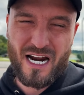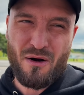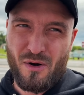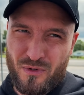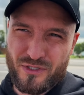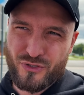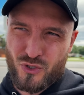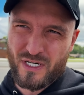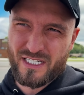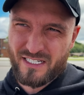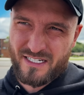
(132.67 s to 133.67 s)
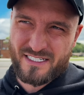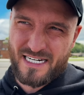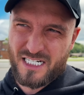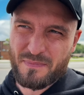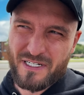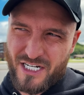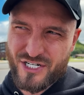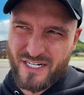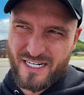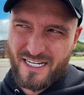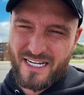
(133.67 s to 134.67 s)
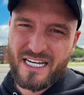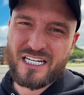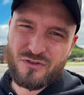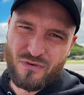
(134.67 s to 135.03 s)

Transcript: now I want to trade in this expedition, it's